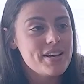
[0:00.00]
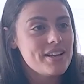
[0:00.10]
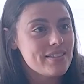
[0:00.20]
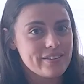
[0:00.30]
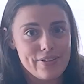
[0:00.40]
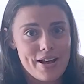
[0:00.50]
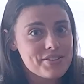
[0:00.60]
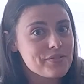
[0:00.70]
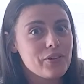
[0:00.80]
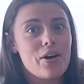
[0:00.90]
the
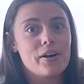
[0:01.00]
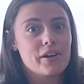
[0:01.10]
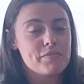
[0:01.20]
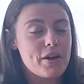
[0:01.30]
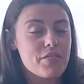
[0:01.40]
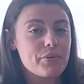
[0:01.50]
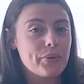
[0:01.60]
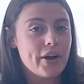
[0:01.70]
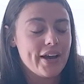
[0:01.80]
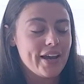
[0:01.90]
last vlog of my through
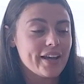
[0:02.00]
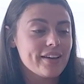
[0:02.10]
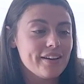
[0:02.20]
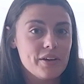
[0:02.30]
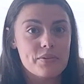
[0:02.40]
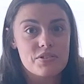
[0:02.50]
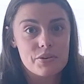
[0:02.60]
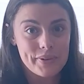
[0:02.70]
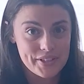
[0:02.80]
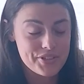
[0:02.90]
hike, it was
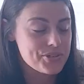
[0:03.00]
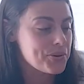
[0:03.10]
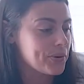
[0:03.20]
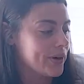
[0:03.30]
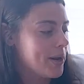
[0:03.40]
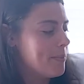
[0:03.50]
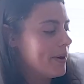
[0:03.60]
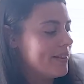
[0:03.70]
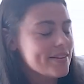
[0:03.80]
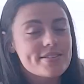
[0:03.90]
quite a story,
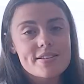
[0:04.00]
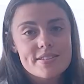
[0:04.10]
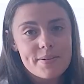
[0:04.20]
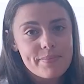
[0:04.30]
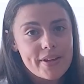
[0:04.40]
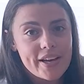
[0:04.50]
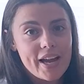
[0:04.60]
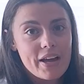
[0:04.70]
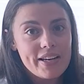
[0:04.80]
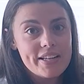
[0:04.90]
but this is something
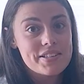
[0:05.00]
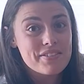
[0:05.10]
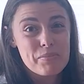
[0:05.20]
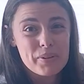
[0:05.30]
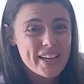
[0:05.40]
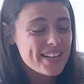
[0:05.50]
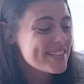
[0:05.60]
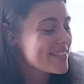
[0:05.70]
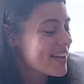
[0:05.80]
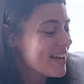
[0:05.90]
I need to
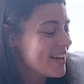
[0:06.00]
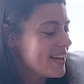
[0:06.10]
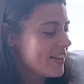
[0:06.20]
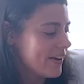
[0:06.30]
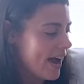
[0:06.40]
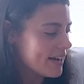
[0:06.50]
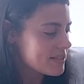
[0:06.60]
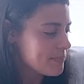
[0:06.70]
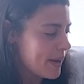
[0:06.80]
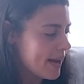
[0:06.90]
replace. There has
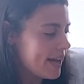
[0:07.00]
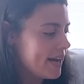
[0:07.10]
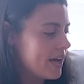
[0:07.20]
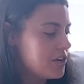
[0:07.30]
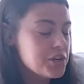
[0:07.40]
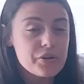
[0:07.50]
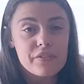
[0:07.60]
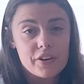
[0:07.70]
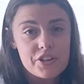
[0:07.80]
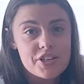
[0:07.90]
been a new
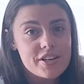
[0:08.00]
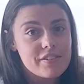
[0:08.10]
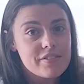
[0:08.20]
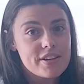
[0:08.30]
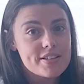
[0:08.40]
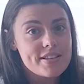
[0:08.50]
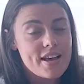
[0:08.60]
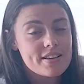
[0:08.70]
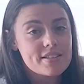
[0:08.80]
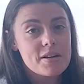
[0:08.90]
version of this that
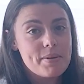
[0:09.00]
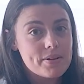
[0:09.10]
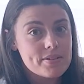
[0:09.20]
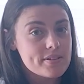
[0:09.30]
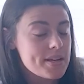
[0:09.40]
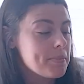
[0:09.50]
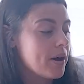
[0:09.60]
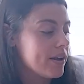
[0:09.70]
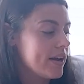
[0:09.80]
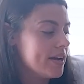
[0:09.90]
has come out since I
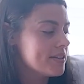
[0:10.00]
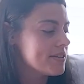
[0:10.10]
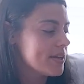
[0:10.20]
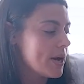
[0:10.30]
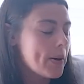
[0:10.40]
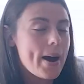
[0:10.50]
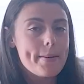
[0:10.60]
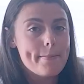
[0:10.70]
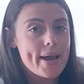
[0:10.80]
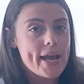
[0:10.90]
bought it, so I
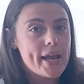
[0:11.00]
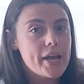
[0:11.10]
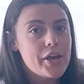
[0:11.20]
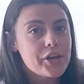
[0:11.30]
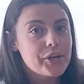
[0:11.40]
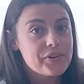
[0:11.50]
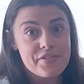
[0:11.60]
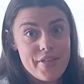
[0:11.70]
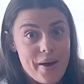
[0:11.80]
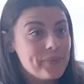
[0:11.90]
might go for
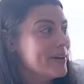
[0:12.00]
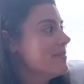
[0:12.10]
that one.